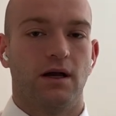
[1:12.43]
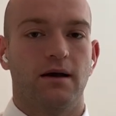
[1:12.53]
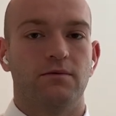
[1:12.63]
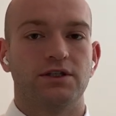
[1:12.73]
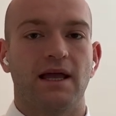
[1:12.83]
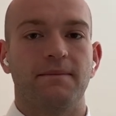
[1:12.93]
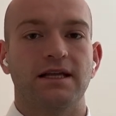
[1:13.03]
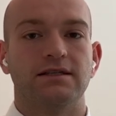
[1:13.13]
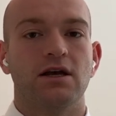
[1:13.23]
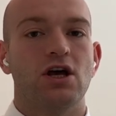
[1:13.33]
which that
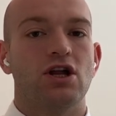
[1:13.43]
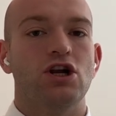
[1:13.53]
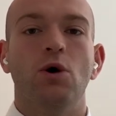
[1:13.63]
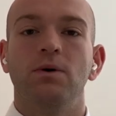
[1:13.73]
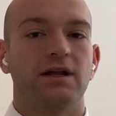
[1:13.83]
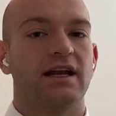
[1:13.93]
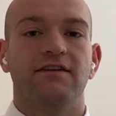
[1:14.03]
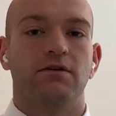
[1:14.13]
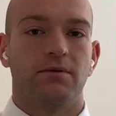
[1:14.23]
means no one could ever,